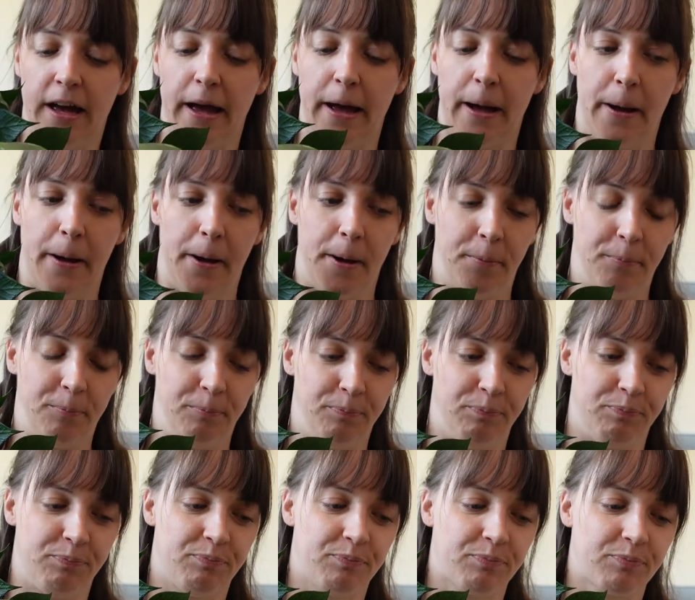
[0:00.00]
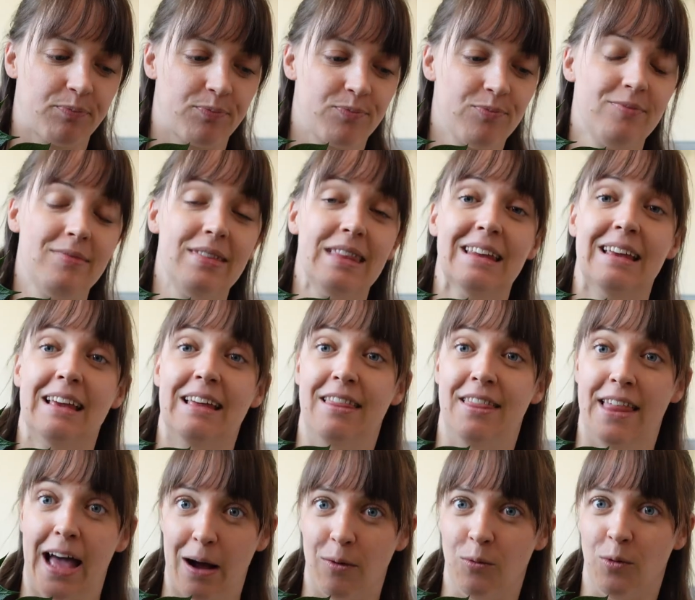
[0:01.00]

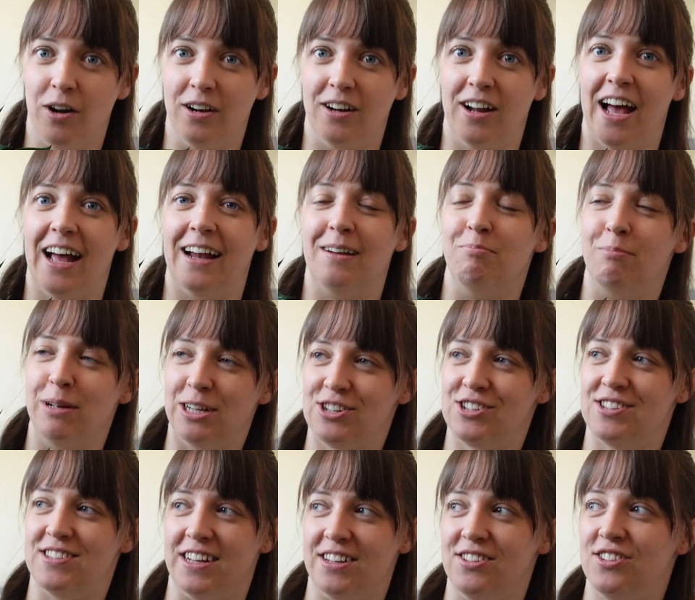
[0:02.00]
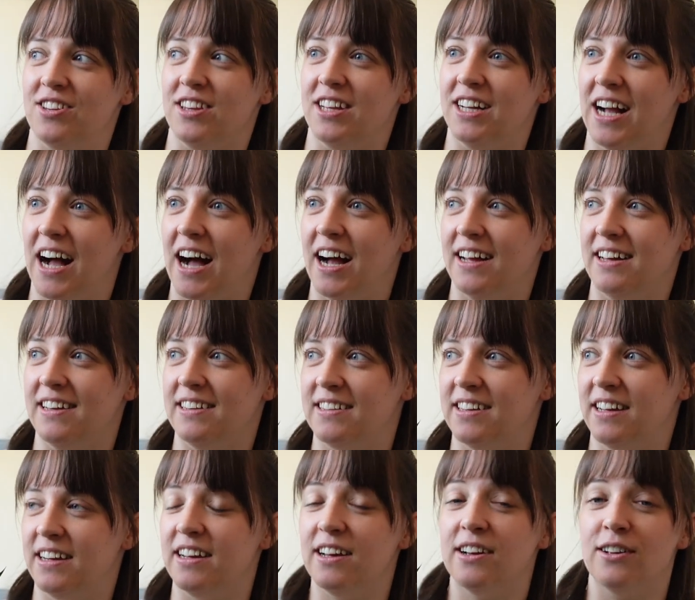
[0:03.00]
That one. And Mitch said to the guy, he
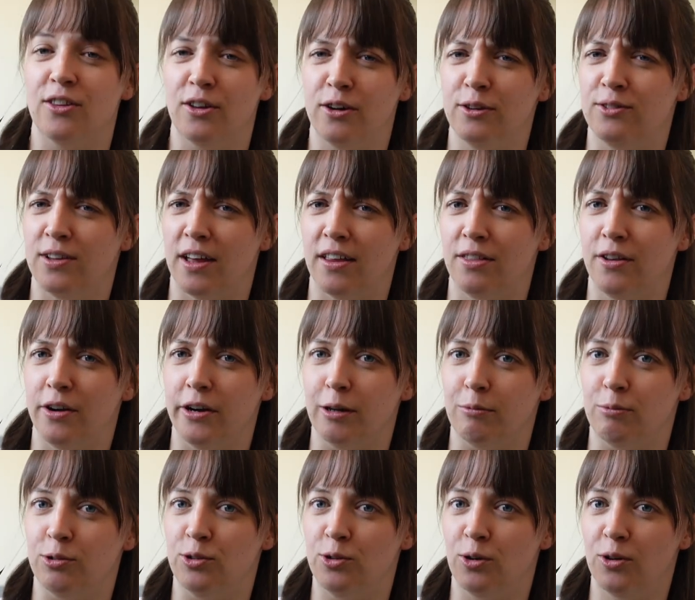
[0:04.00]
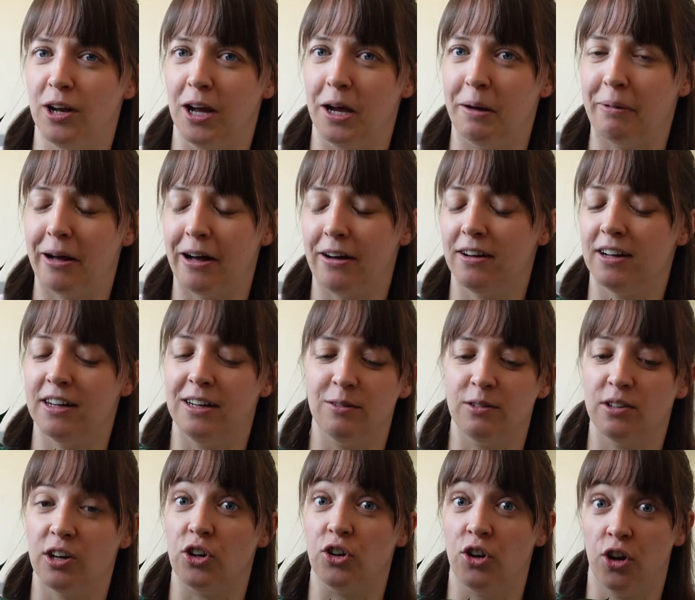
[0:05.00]
said, "Are those anthuriums you're talking about?" And he was
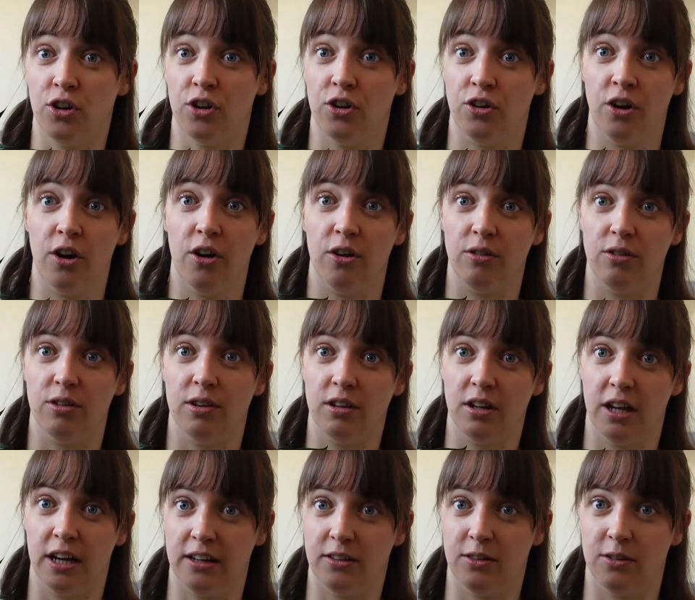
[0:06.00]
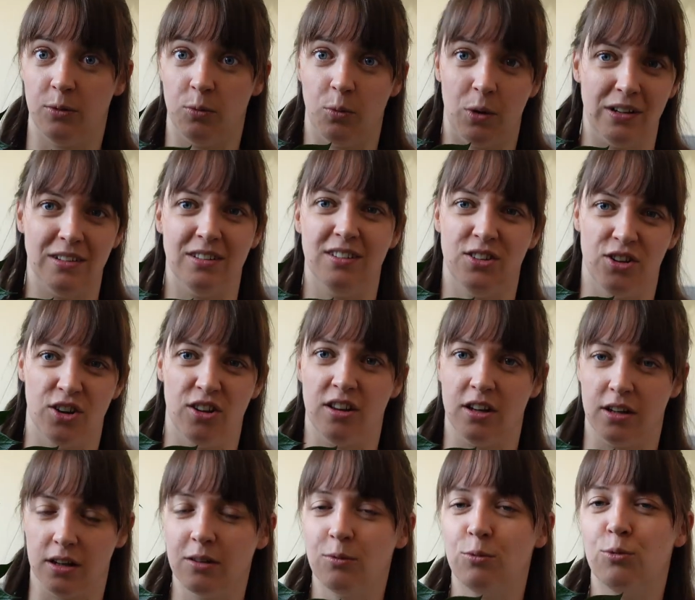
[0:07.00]
like, no. The one,
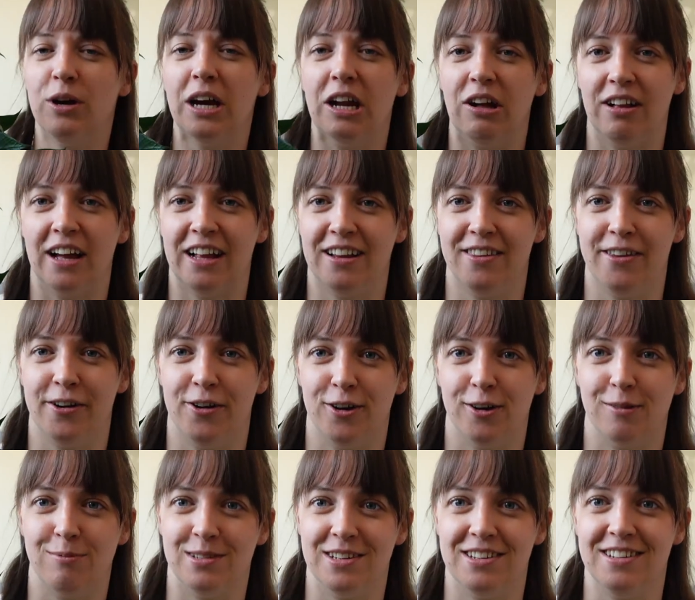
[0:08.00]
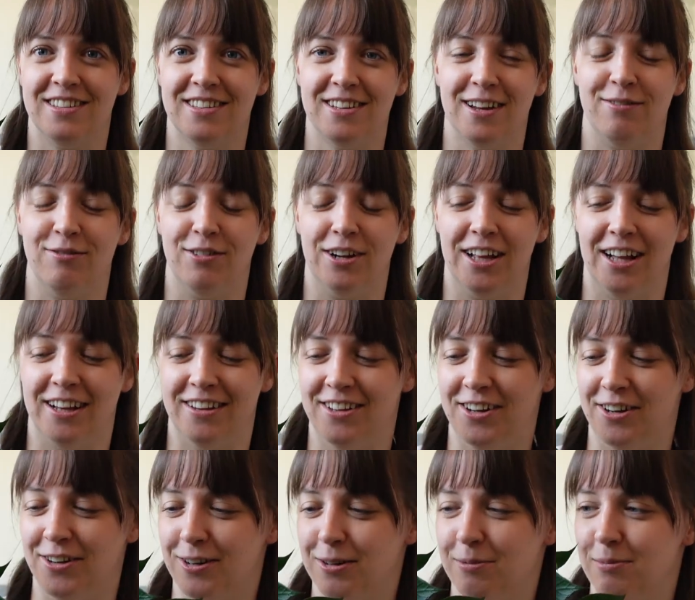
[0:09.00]
the real anthuriums. He said real
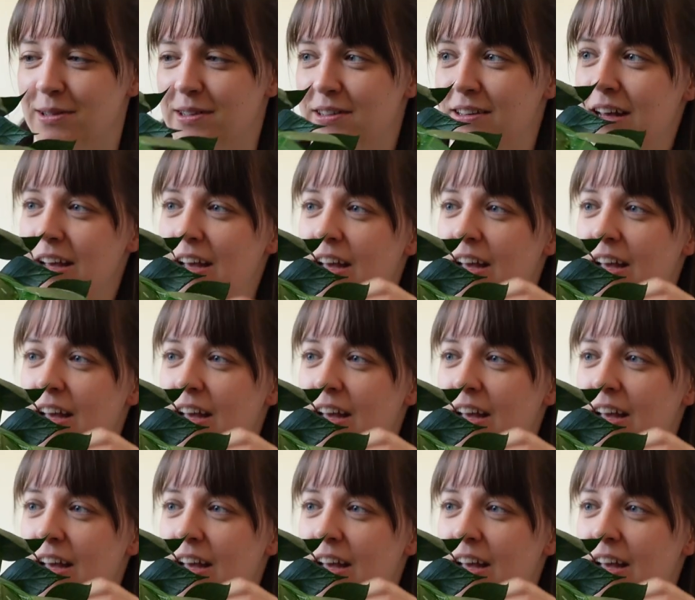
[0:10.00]
anthuriums.